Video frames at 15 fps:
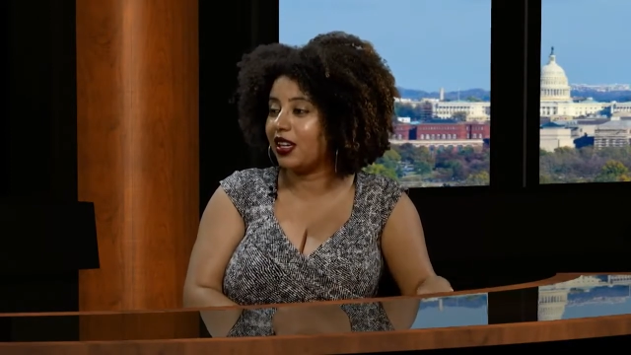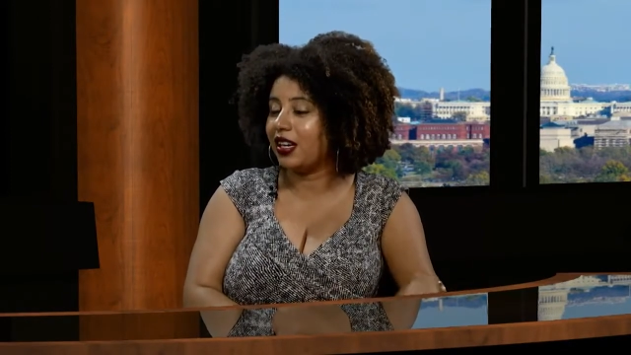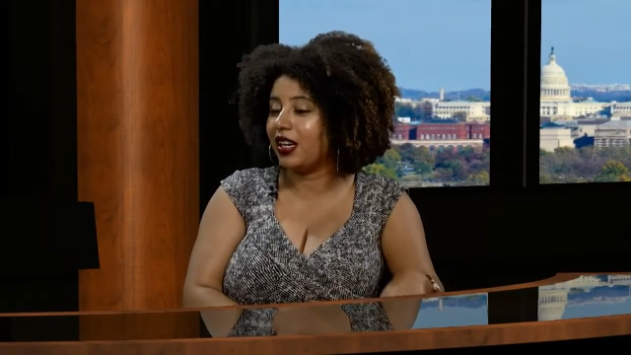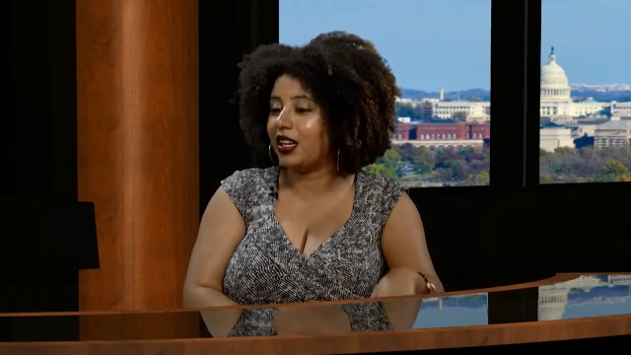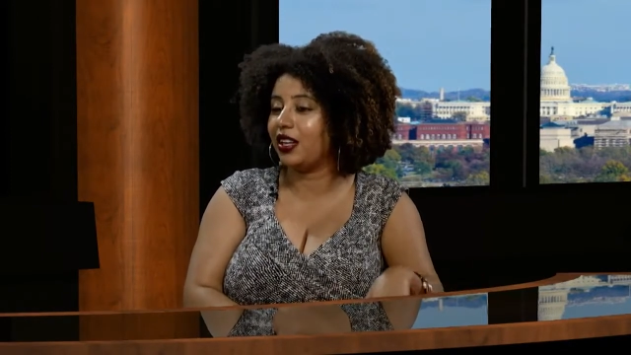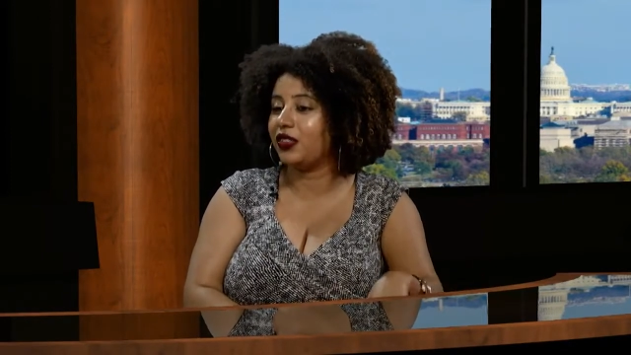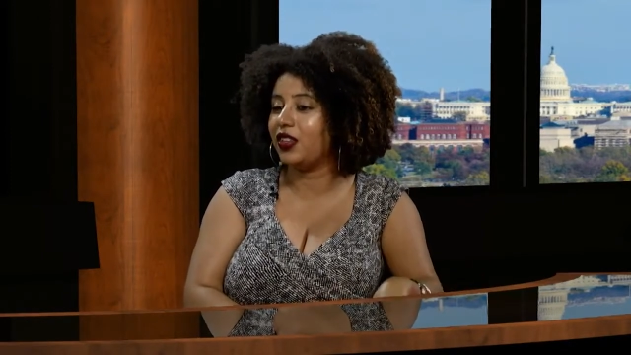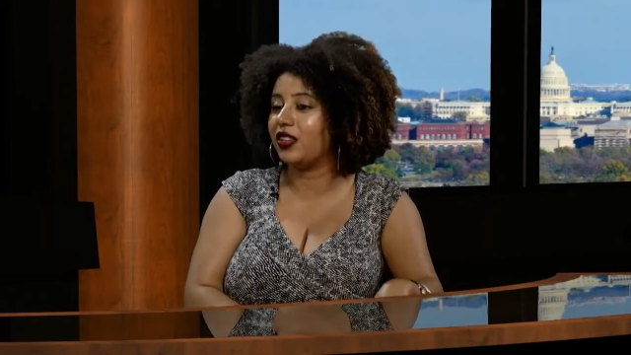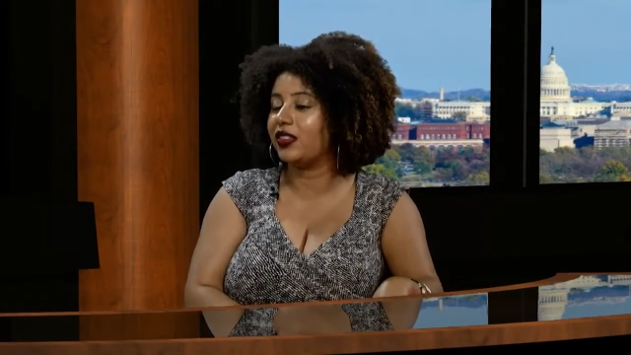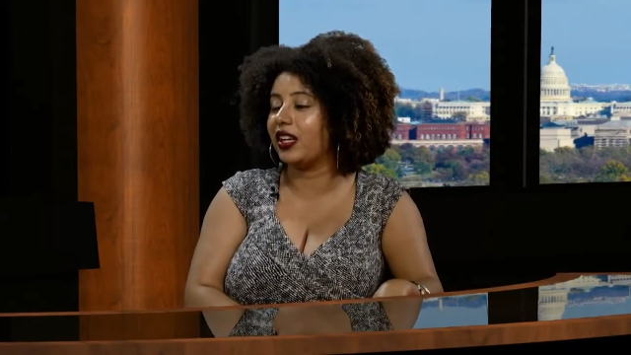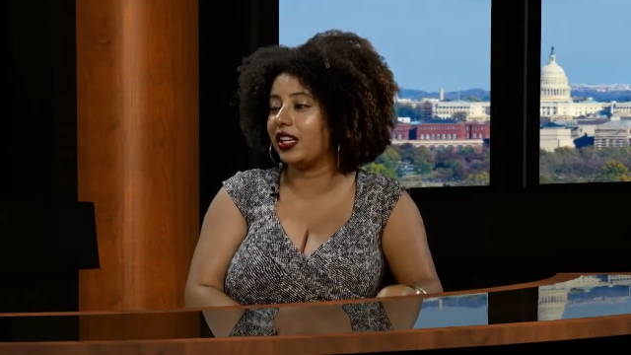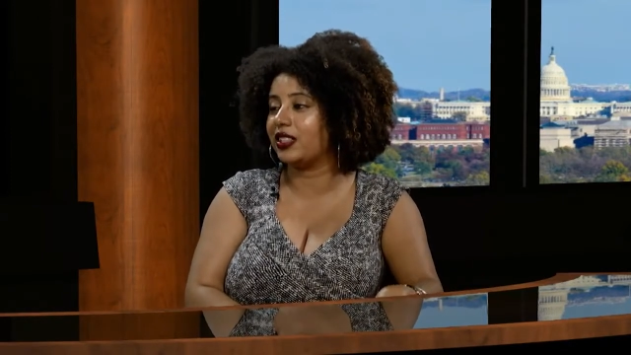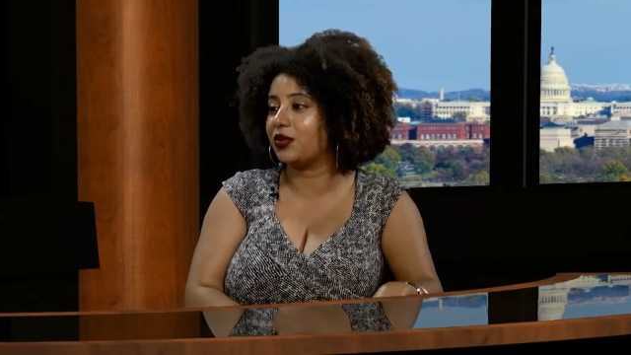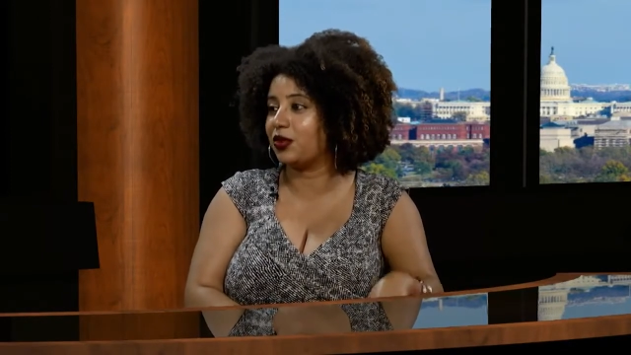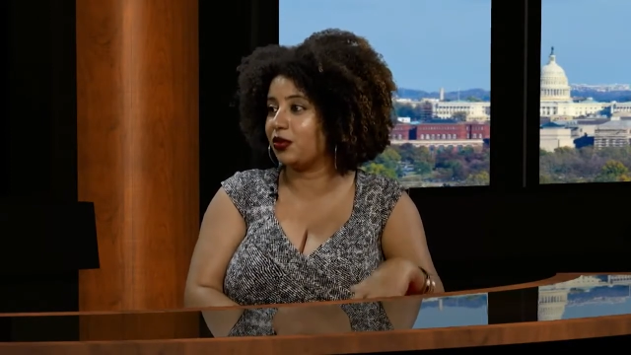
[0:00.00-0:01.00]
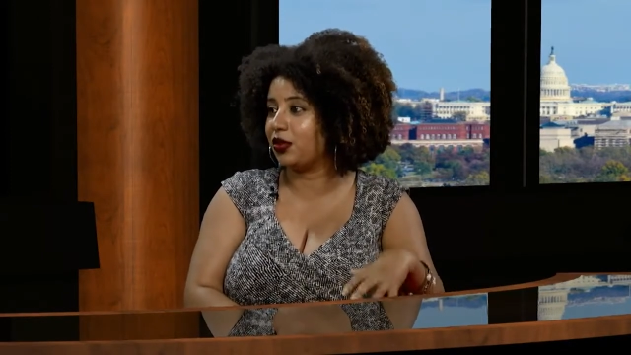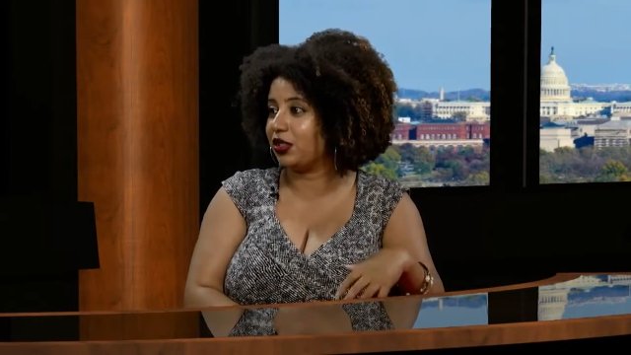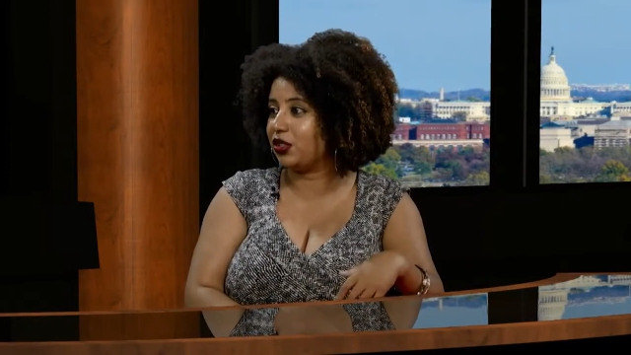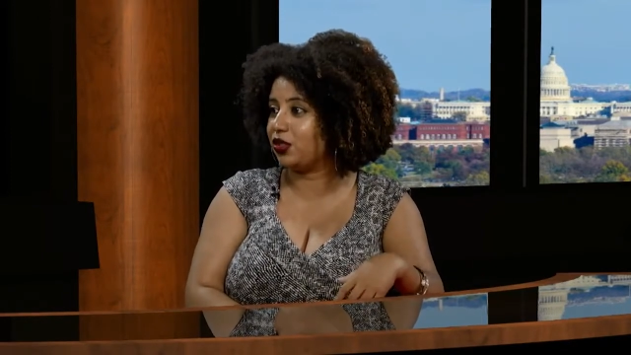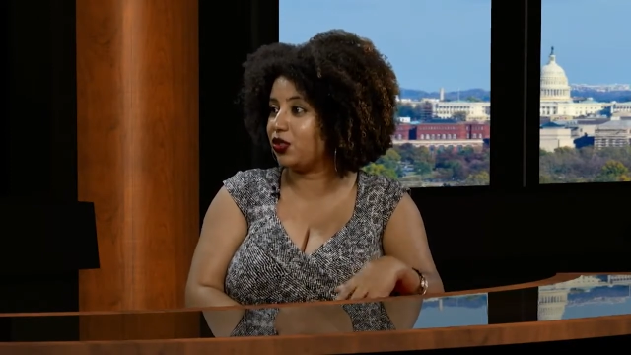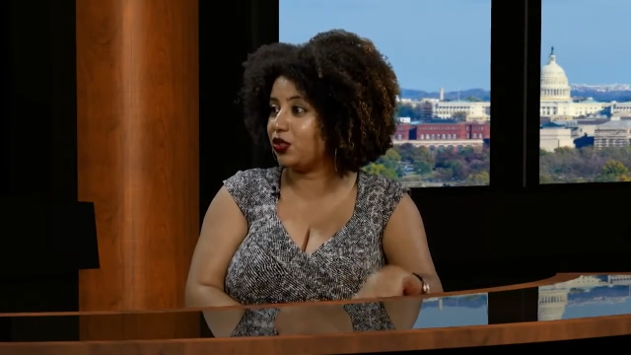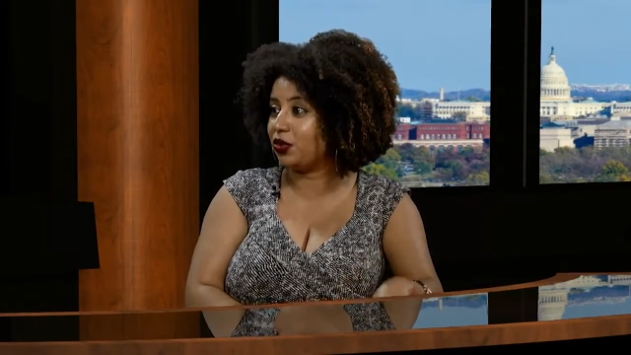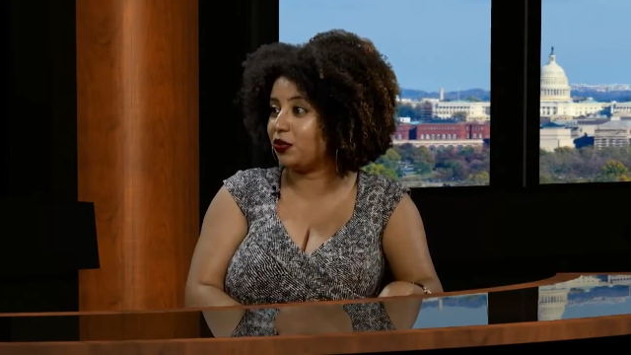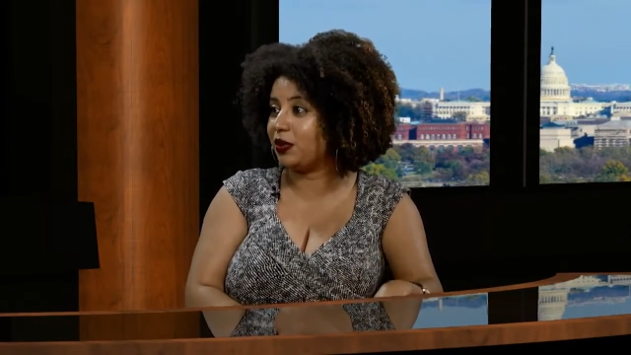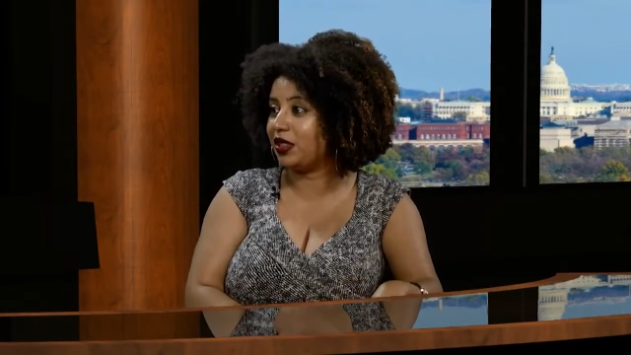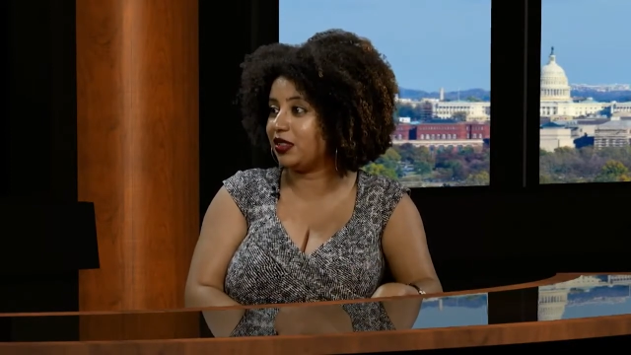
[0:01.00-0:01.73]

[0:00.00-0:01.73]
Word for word: And I think that's what really drew me